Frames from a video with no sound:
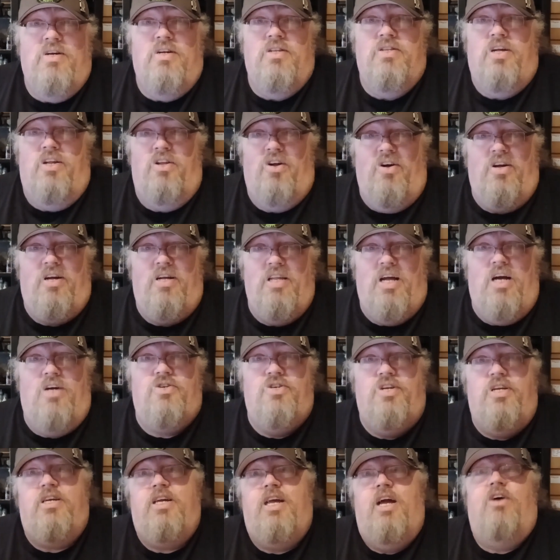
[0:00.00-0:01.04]
that I can
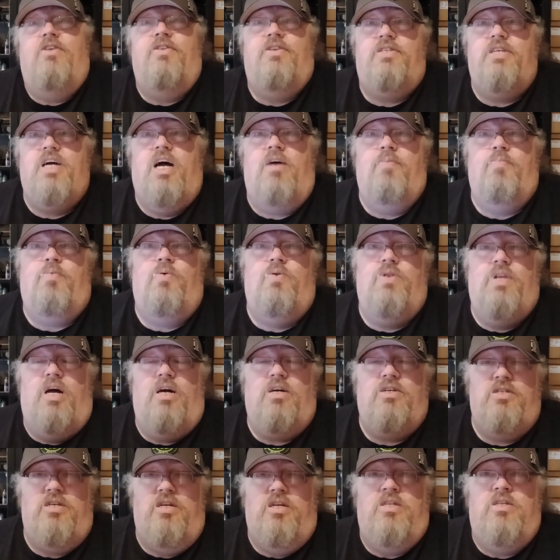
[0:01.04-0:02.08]
actually get on the table and
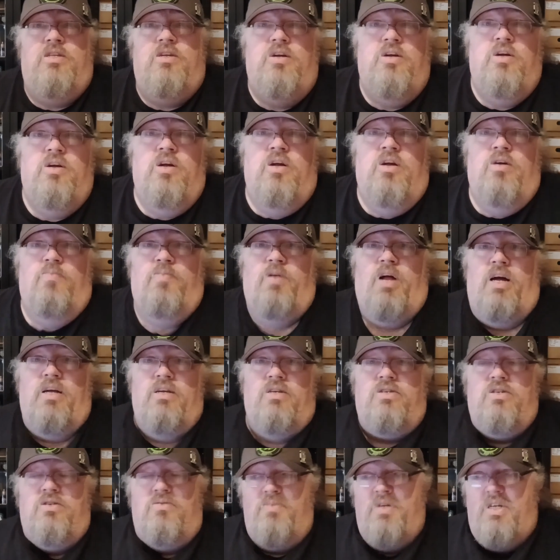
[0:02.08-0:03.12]
actually play
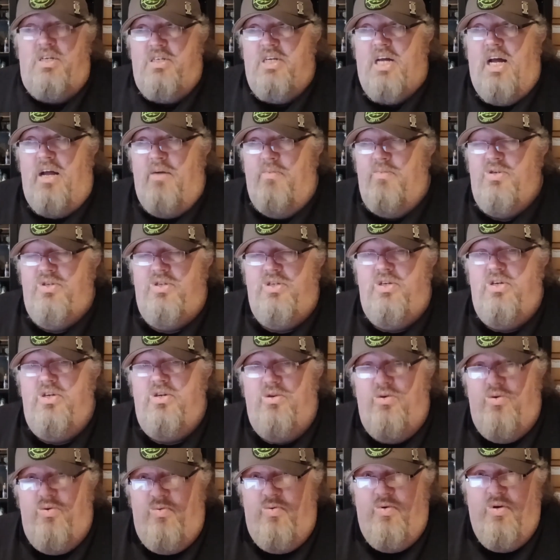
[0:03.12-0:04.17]
some of these games
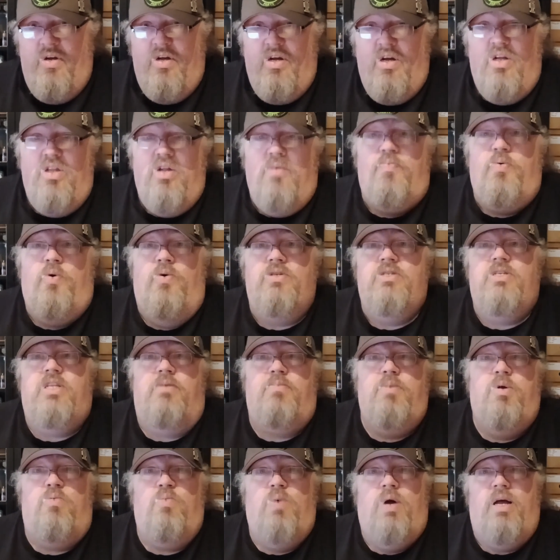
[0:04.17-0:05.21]
to the points
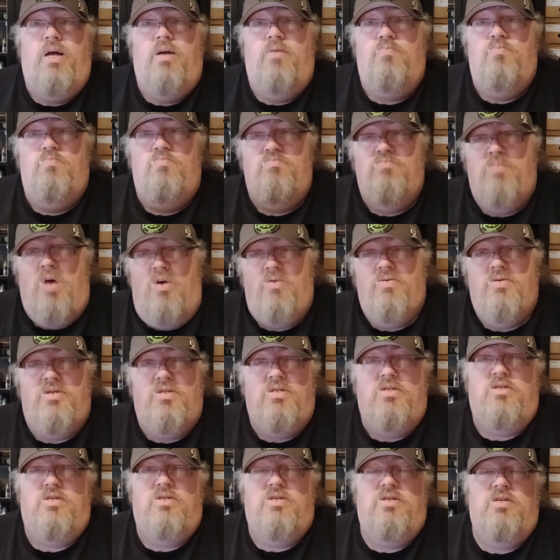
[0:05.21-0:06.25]
limit where
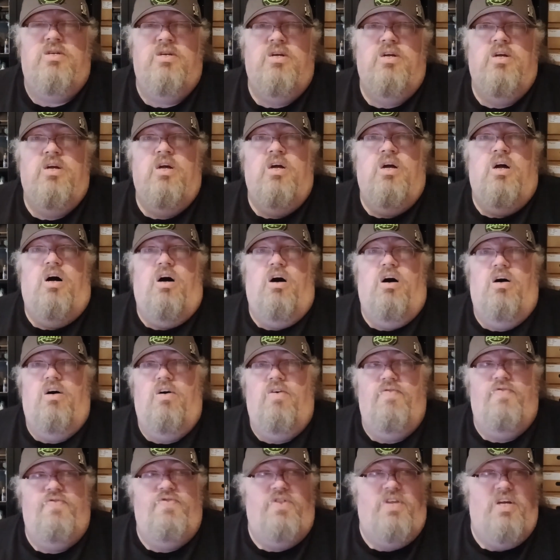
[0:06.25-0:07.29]
most
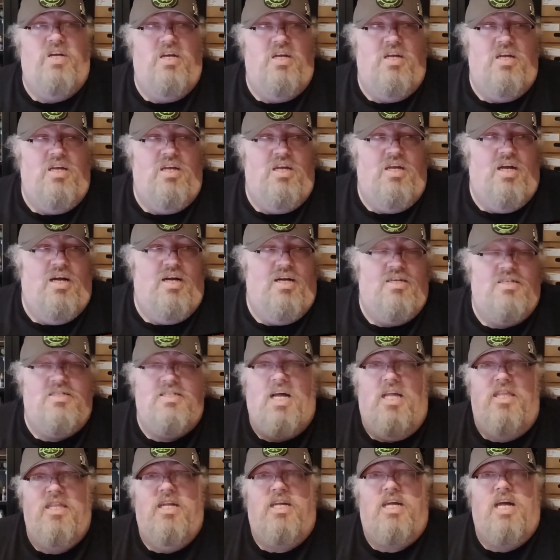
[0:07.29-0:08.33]
of the
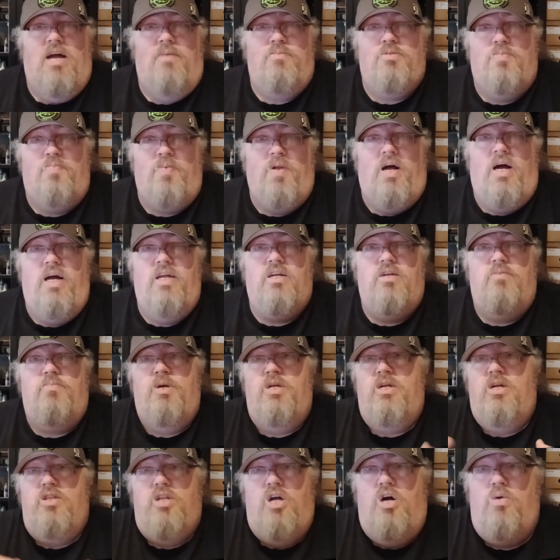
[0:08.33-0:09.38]
standard games are played. I
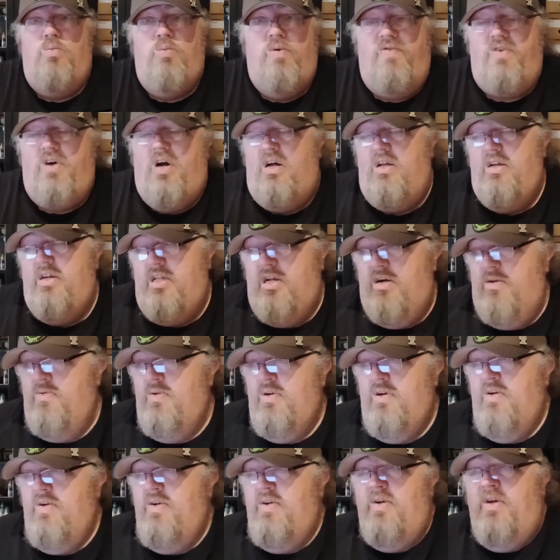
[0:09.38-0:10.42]
mean, I know we've got,
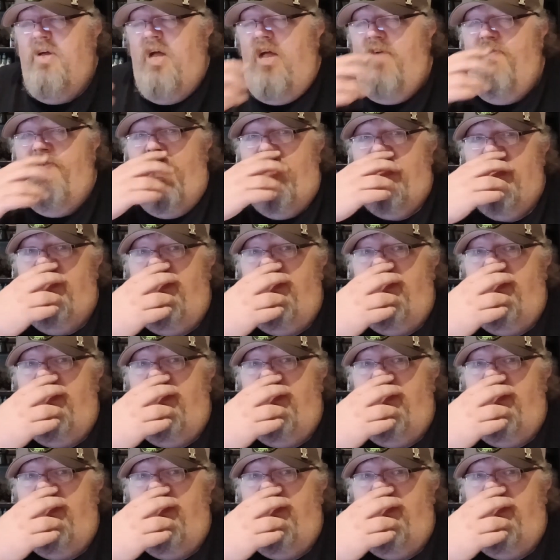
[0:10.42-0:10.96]
events